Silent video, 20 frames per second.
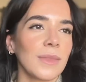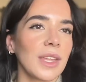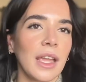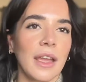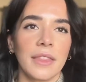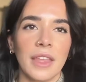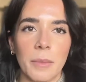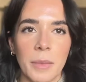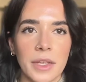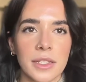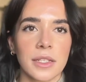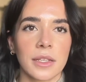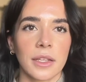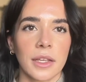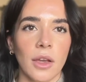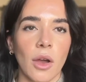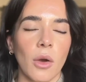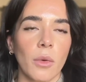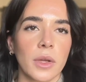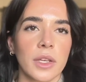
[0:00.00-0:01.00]
And they
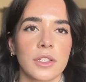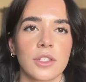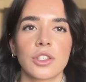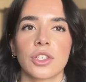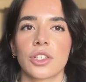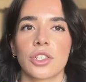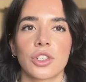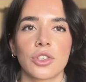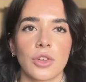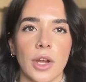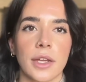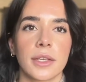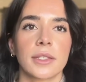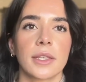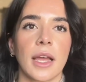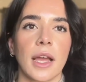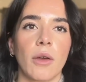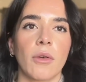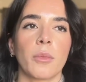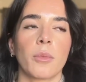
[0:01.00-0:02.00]
basically always just stress
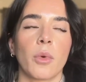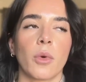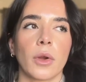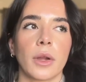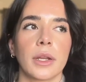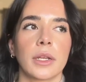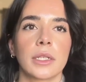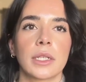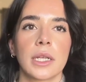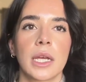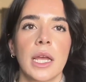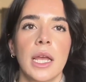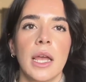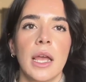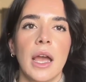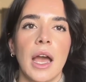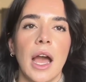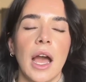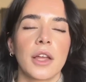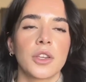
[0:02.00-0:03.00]
how important
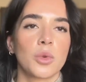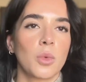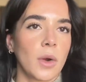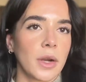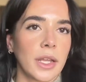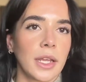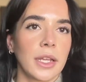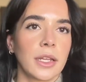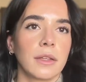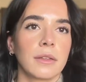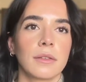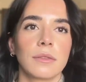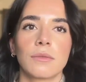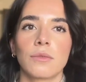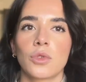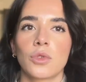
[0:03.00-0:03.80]
25%